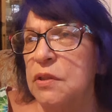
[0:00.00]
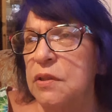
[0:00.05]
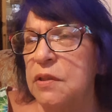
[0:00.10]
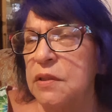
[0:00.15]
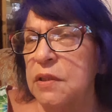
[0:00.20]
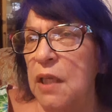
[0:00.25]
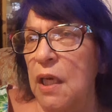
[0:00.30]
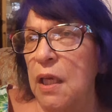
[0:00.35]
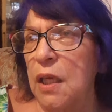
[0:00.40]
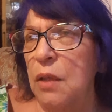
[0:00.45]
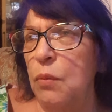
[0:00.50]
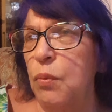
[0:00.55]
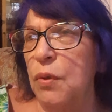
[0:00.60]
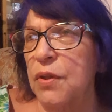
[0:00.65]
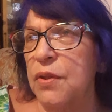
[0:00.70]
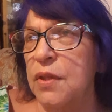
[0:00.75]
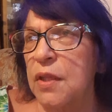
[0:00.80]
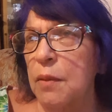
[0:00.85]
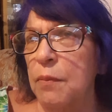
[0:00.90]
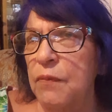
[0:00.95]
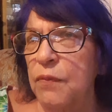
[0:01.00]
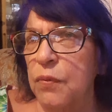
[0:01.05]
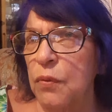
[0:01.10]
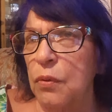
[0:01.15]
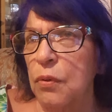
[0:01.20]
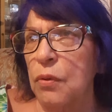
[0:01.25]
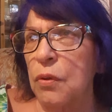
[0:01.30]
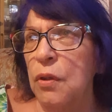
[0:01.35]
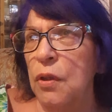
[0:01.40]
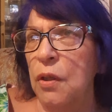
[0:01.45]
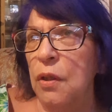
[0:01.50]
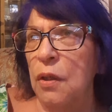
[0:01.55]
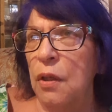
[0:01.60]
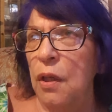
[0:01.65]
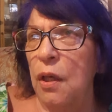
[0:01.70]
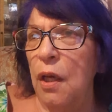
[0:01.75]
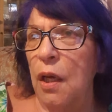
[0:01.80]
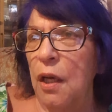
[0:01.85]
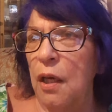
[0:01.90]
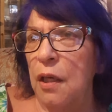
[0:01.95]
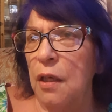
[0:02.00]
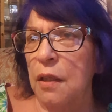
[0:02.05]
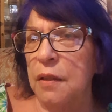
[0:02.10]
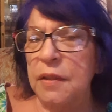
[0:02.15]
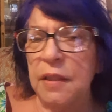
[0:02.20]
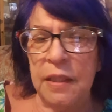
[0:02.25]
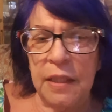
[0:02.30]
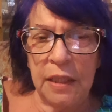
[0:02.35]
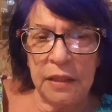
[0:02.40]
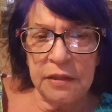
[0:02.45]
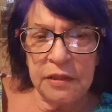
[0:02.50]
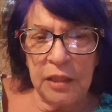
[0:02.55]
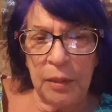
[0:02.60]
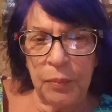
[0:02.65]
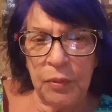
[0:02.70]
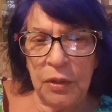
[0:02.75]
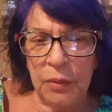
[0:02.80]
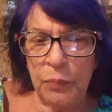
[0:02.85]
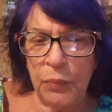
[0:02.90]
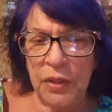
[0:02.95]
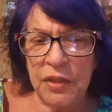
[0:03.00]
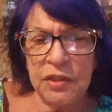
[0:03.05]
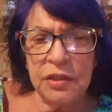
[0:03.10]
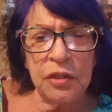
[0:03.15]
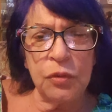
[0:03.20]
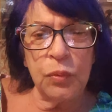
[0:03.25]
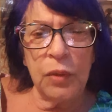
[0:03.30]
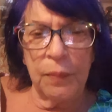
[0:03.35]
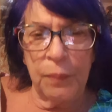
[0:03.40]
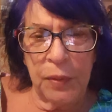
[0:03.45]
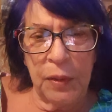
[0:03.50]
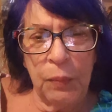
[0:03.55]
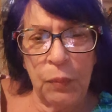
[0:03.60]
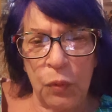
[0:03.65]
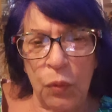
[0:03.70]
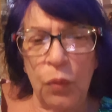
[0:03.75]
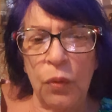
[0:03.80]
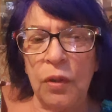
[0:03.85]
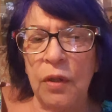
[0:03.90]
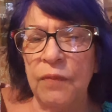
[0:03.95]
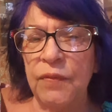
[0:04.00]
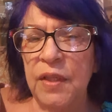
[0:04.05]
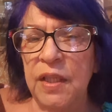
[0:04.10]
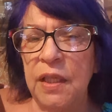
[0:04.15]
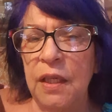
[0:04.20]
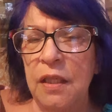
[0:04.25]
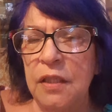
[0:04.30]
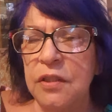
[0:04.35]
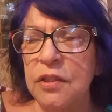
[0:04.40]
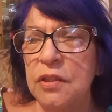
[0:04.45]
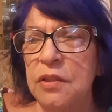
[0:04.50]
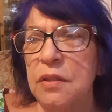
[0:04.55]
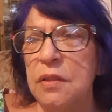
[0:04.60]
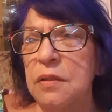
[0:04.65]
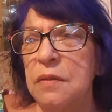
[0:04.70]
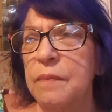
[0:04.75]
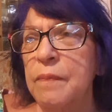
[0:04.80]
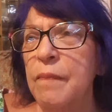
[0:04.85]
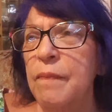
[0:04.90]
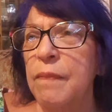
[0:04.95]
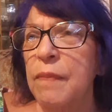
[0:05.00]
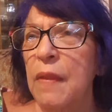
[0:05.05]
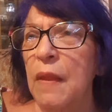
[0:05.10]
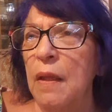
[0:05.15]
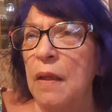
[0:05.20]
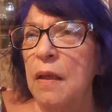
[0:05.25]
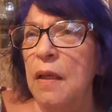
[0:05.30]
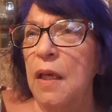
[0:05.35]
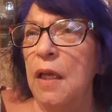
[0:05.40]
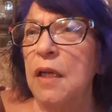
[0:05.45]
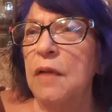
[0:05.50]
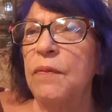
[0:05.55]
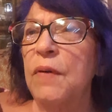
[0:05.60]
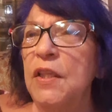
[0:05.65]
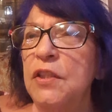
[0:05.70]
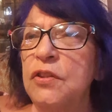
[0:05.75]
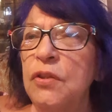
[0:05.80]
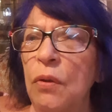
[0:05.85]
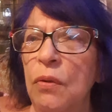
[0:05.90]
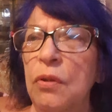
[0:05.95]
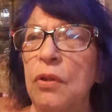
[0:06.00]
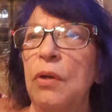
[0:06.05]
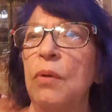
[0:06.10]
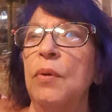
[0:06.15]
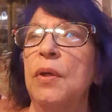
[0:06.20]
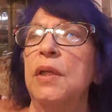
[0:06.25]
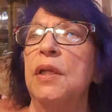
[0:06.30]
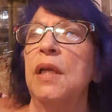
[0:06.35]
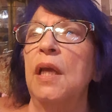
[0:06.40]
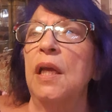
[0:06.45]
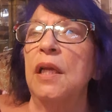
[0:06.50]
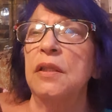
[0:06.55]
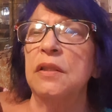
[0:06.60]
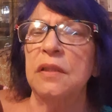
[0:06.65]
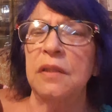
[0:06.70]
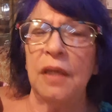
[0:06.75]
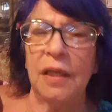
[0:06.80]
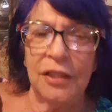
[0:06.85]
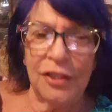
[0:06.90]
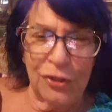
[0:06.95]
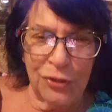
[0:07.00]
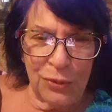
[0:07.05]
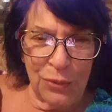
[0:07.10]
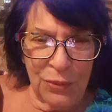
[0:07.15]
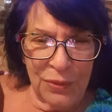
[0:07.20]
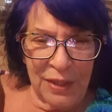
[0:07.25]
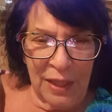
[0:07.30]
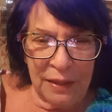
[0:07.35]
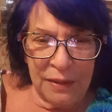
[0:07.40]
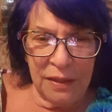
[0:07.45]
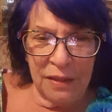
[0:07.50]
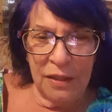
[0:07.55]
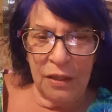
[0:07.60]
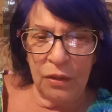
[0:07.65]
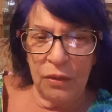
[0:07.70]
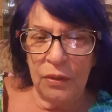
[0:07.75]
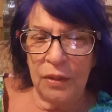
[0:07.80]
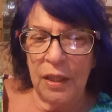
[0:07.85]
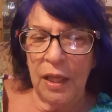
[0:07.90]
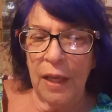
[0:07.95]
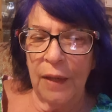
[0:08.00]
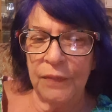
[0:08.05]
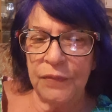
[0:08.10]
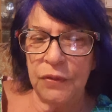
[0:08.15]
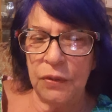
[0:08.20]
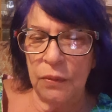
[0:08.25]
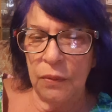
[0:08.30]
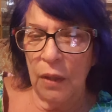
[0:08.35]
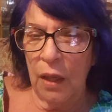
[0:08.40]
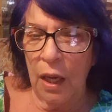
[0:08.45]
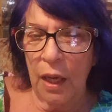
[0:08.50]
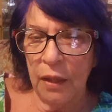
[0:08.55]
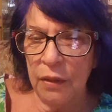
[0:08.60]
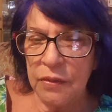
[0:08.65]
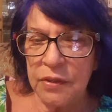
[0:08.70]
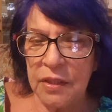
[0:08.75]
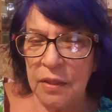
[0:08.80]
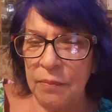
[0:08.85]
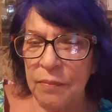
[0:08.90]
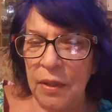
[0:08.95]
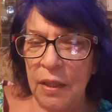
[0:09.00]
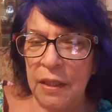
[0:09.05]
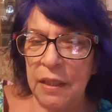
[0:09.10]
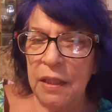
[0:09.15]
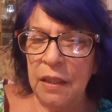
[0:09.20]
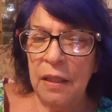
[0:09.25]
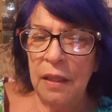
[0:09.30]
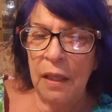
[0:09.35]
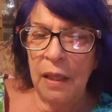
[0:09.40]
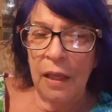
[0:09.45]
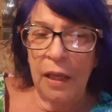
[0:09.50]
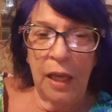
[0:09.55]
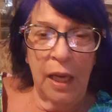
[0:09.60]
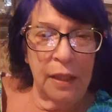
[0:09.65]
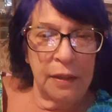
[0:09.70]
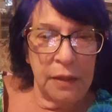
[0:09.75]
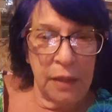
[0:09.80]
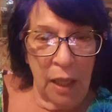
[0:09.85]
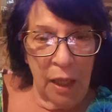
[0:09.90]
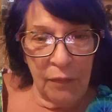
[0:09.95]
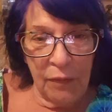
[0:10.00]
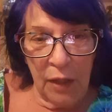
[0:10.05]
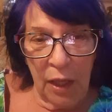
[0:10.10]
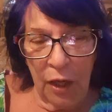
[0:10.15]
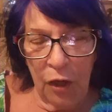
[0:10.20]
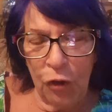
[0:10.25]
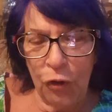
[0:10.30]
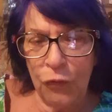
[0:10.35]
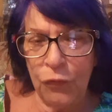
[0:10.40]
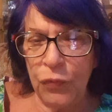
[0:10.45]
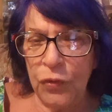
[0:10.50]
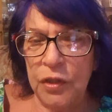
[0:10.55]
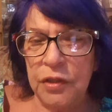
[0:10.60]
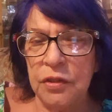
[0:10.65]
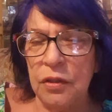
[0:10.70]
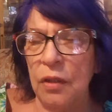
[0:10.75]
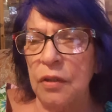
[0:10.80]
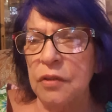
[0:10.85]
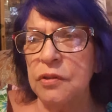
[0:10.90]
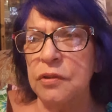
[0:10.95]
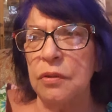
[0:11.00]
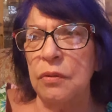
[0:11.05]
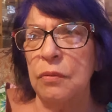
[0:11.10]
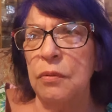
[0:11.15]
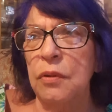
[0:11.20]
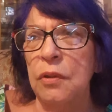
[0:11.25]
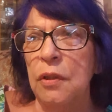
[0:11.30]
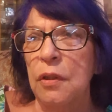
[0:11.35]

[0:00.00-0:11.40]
stay with them for the next couple of months because we have people going on vacation. And if I don't go in and kind of do that, then they're going to have to hire somebody, and they have a hiring freeze on, so